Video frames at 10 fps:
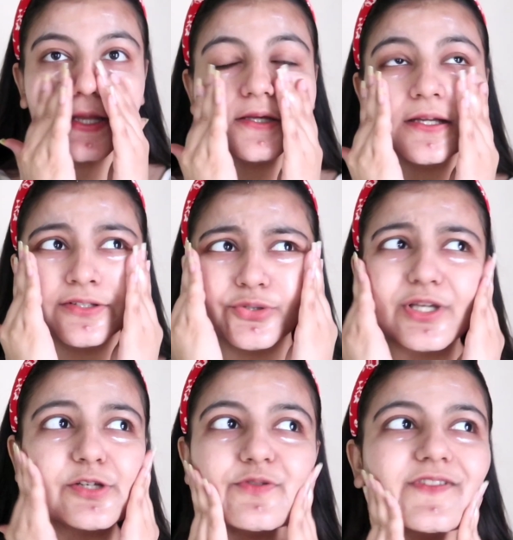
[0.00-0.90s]
You
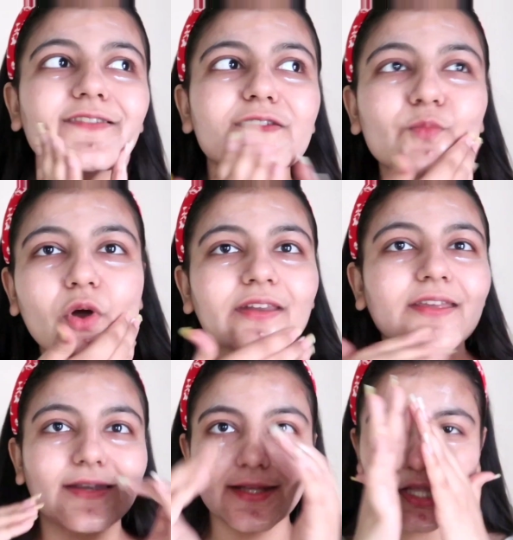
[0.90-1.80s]
can use this in
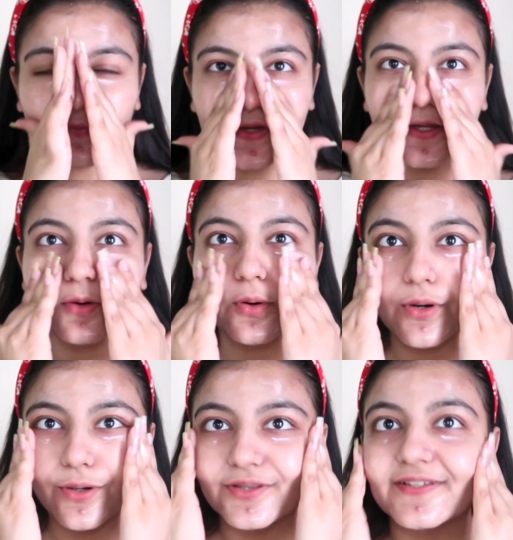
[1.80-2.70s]
morning and evening
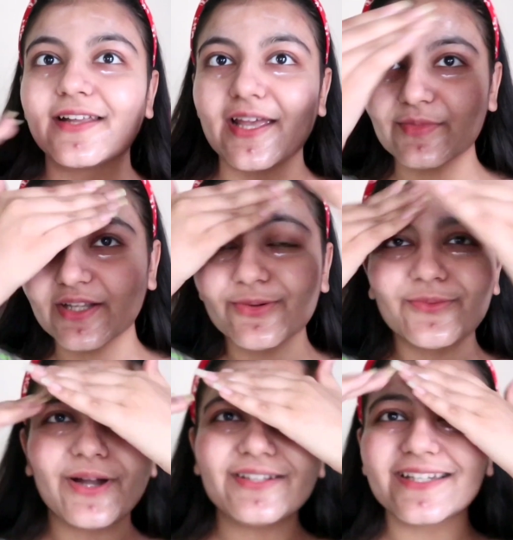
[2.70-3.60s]
all the time that you
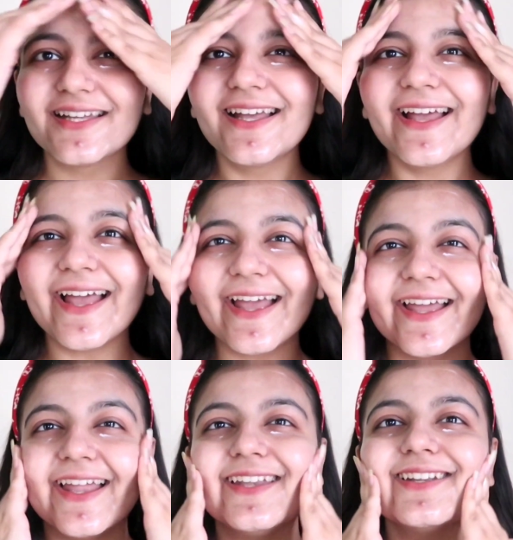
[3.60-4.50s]
want.
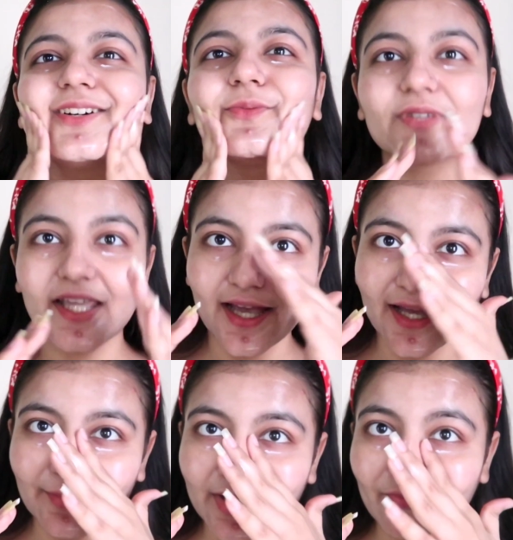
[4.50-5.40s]
And yeah,
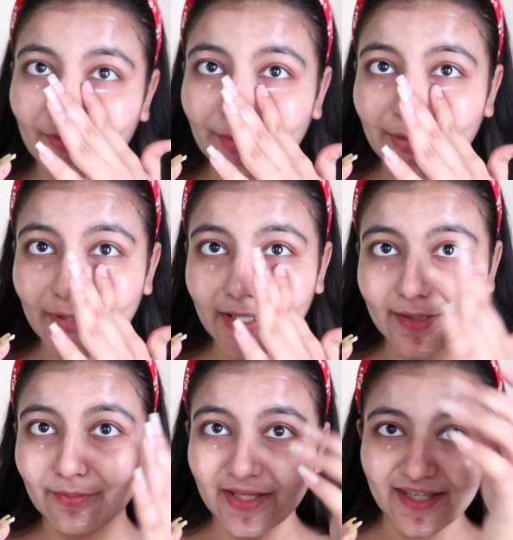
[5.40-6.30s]
I mean, for people
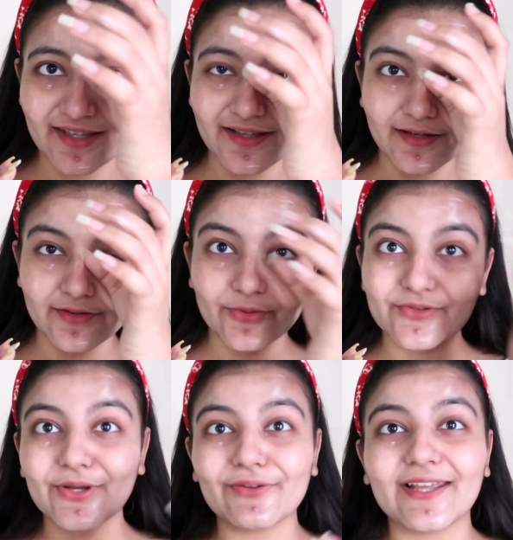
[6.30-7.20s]
like me, those
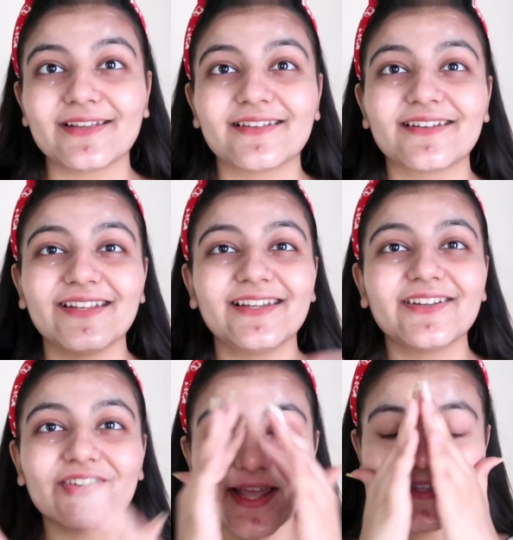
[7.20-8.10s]
who have like really
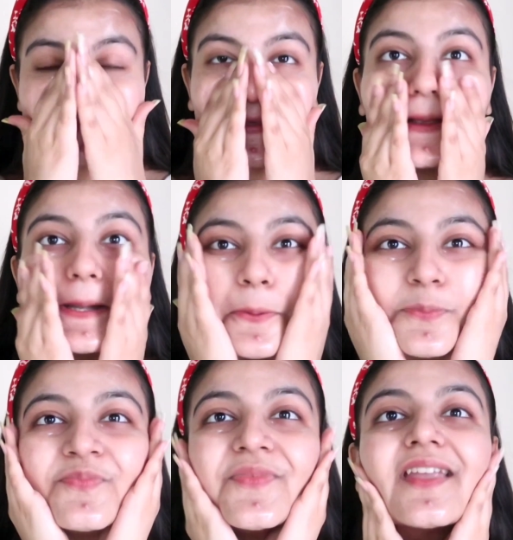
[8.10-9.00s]
dry skin,
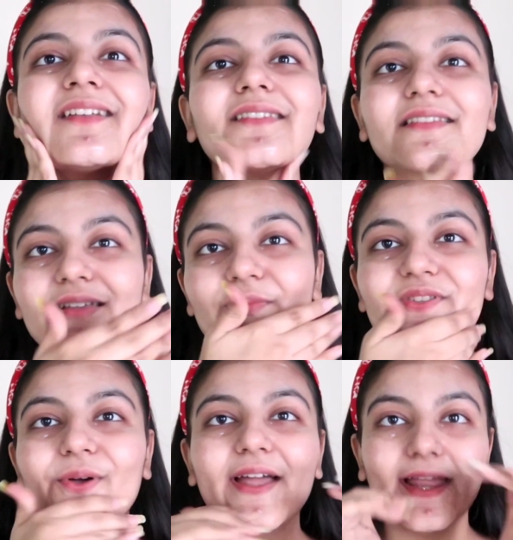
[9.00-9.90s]
this comes
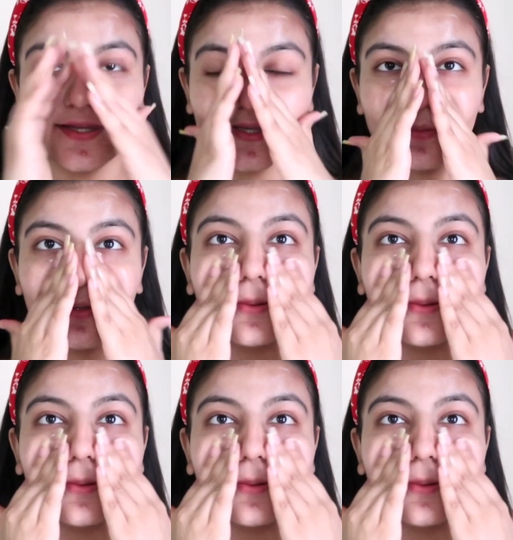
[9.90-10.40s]
so handy.